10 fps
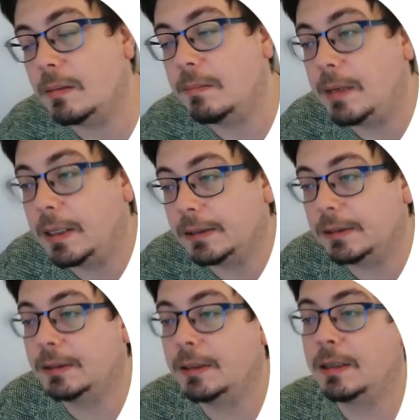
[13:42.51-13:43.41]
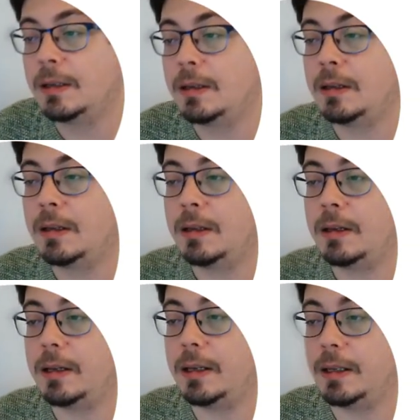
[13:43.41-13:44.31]
But
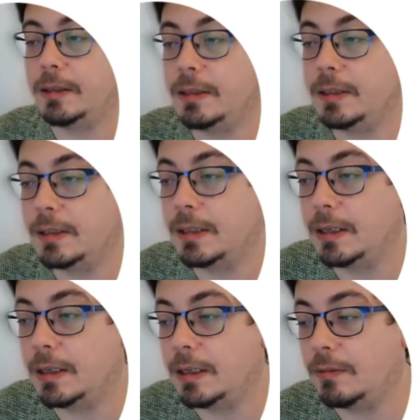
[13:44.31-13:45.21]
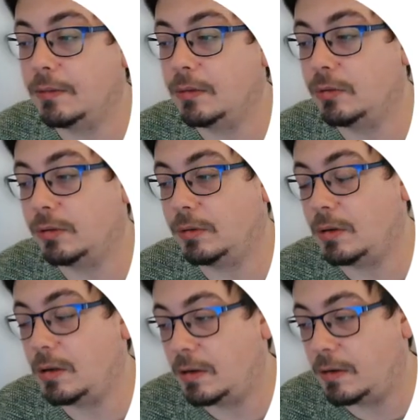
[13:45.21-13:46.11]
this is the evolution
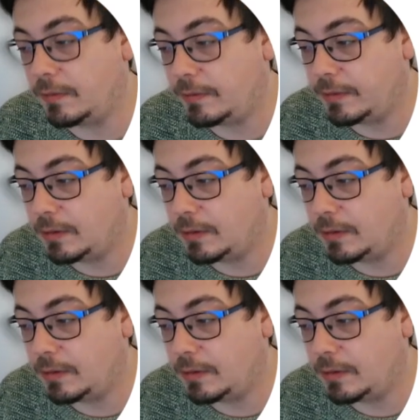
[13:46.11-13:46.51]
of